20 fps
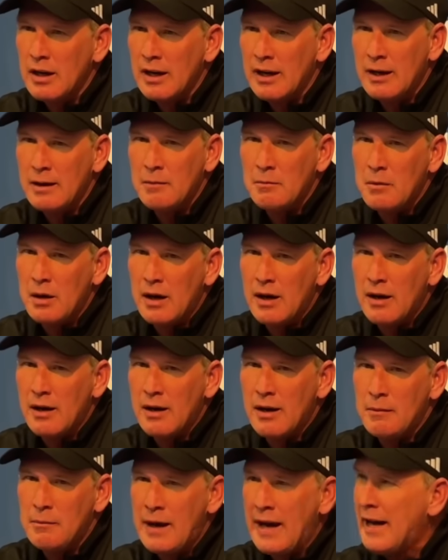
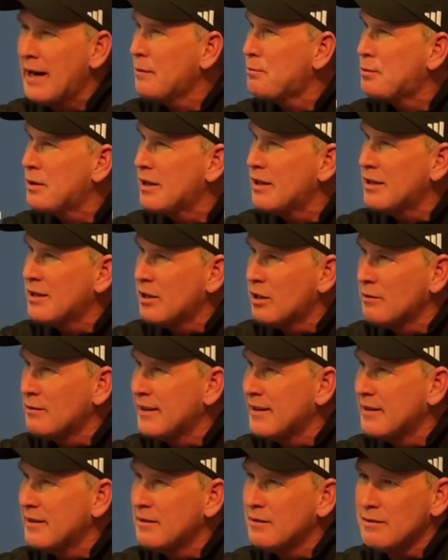I'm happy
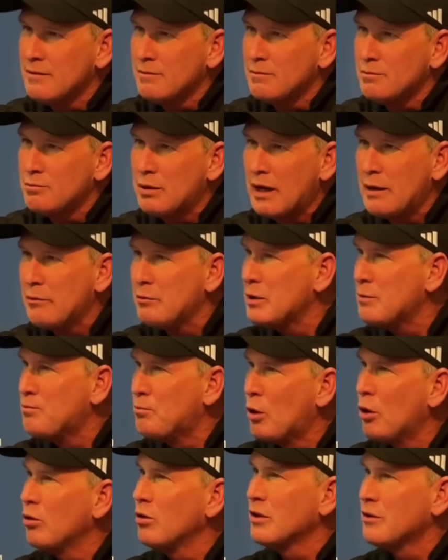and probably
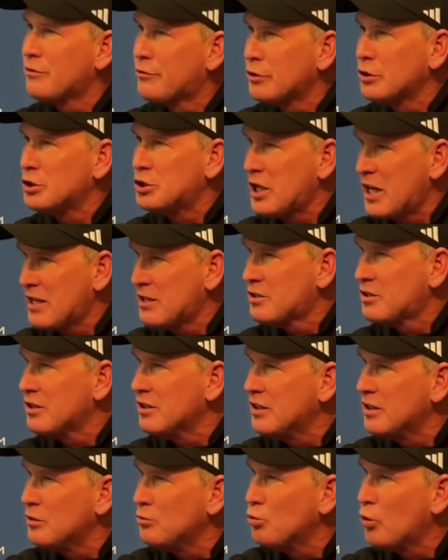pulling for
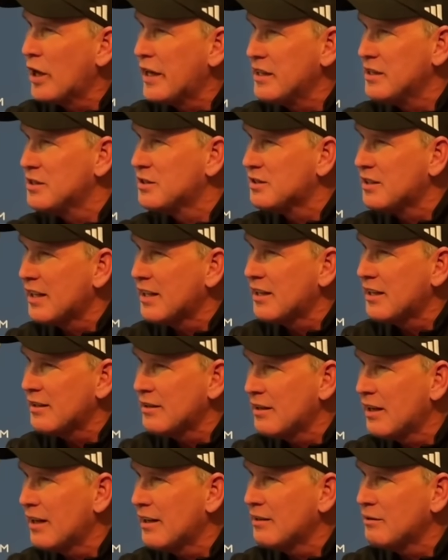Jason in ways
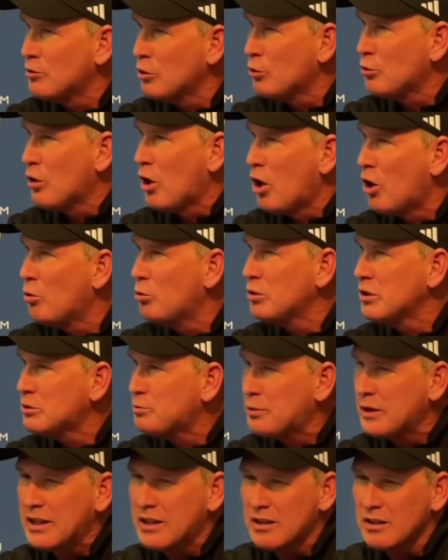that I don't always,
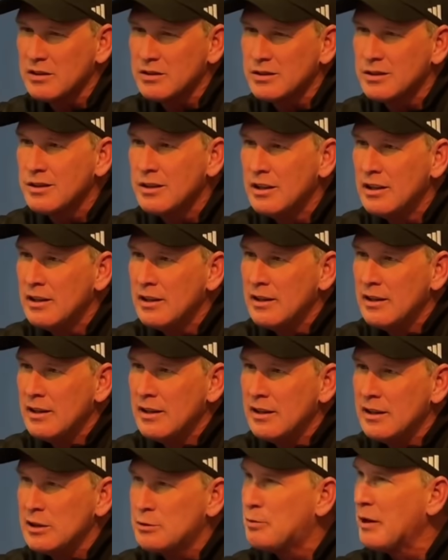because
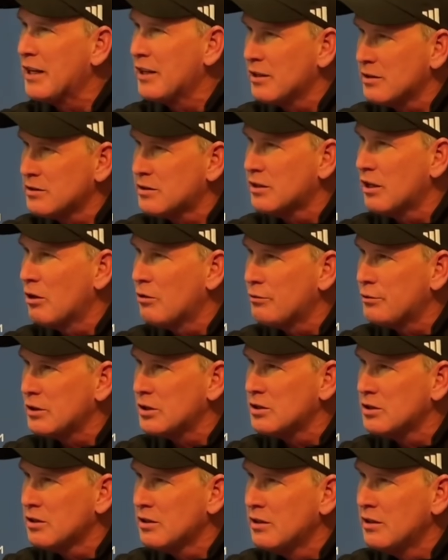he's been
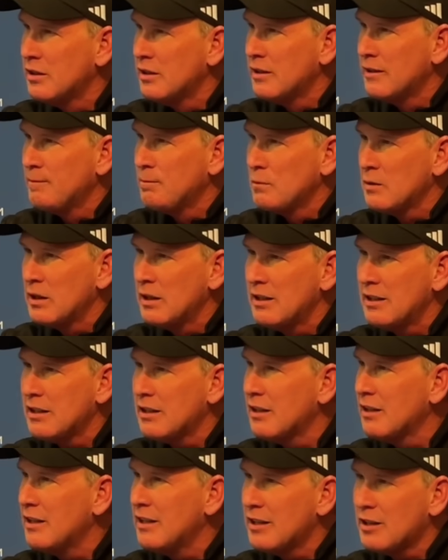unselfish.
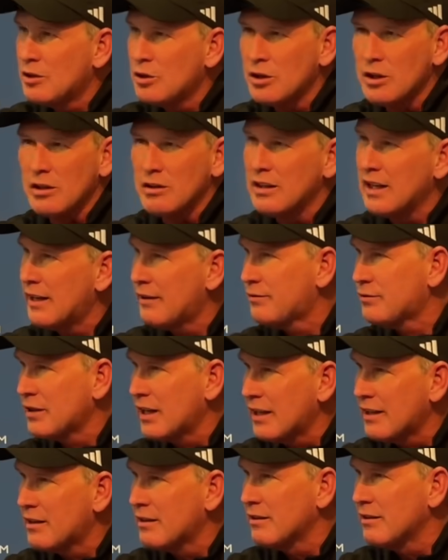He could have left
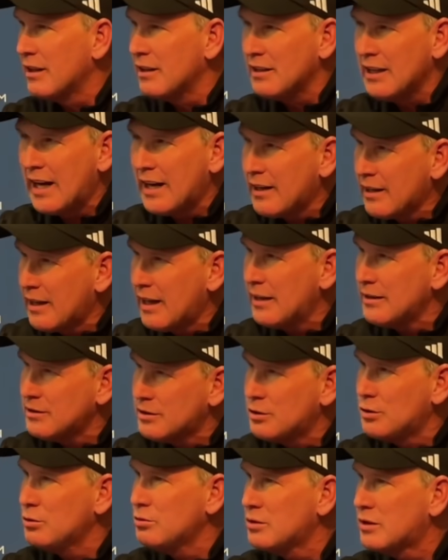like a lot of
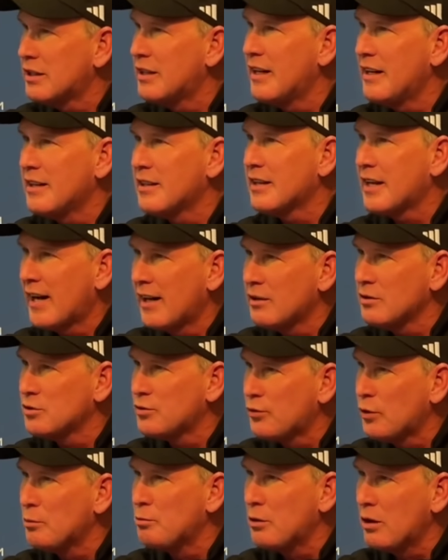guys do today in college
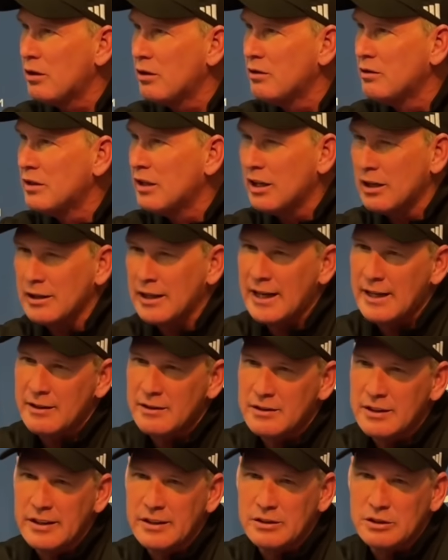football. A lot
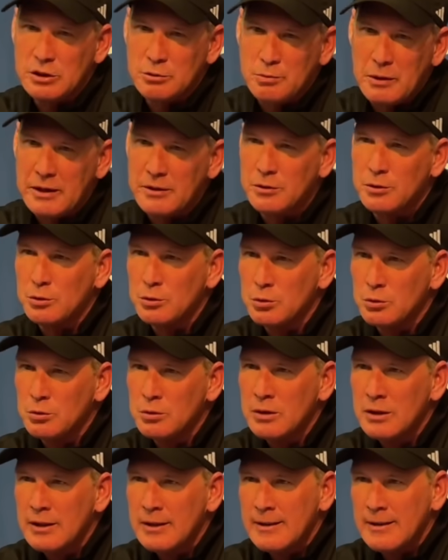of things. He's been
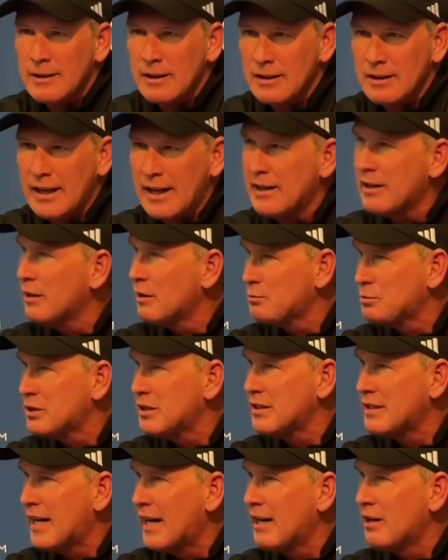through a lot of ups
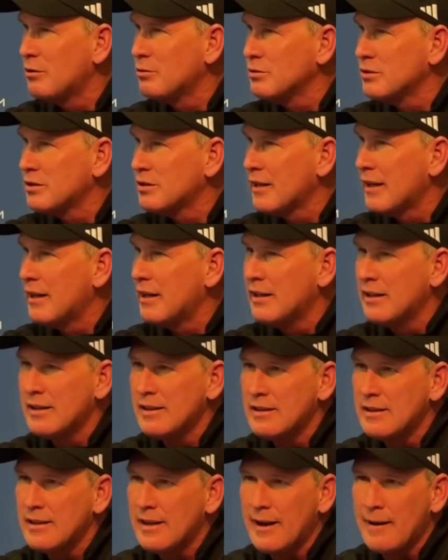and downs,
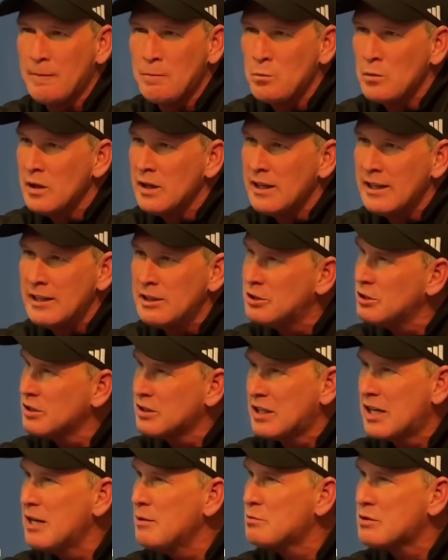and he
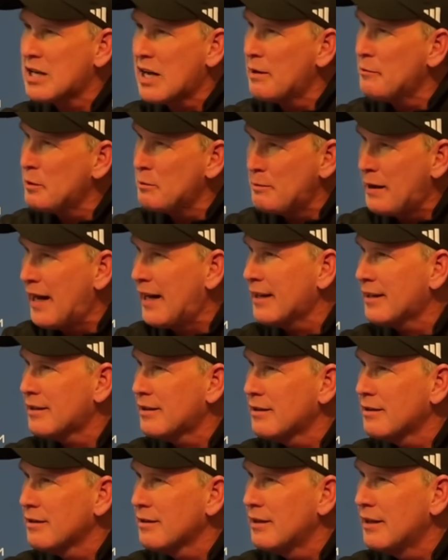just keeps coming back.
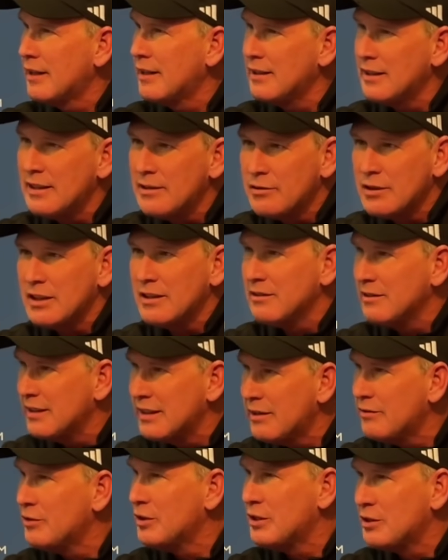And
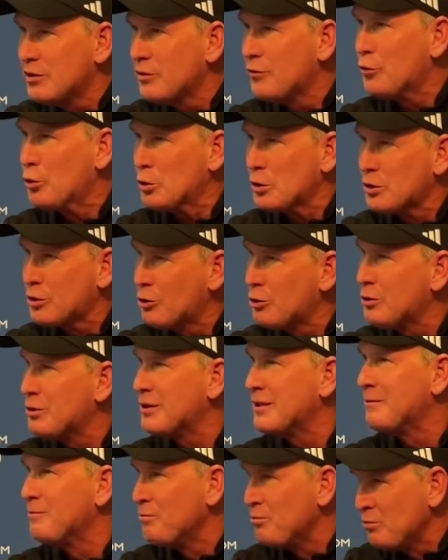even in the fourth
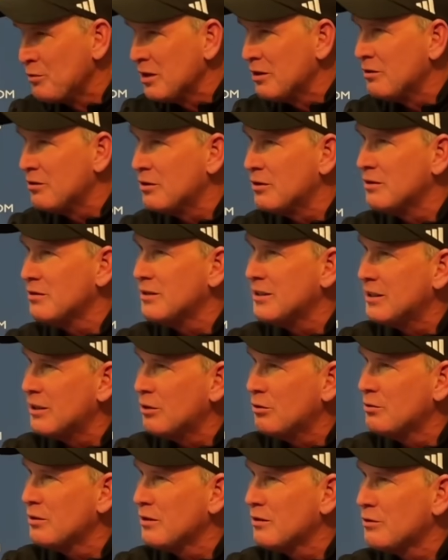quarter,
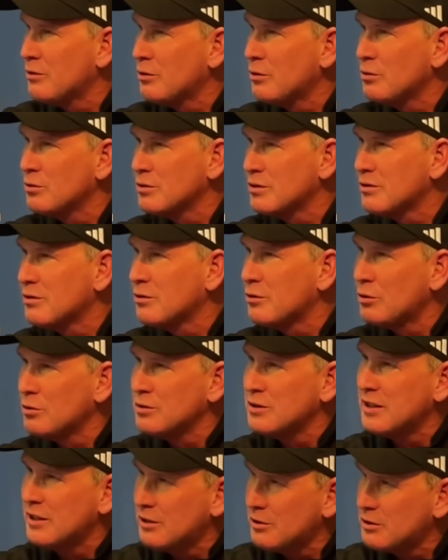throws
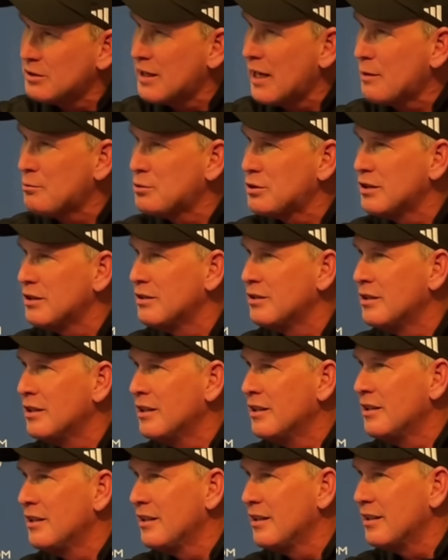the interception.
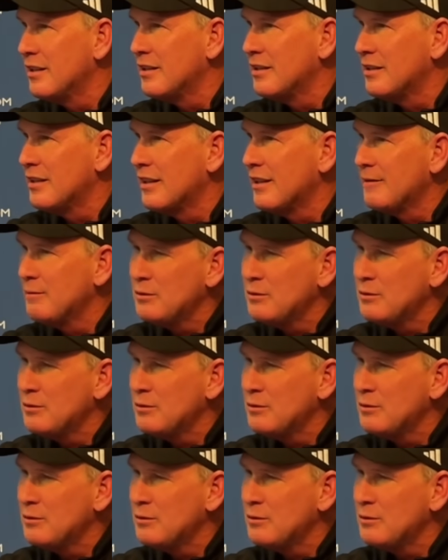And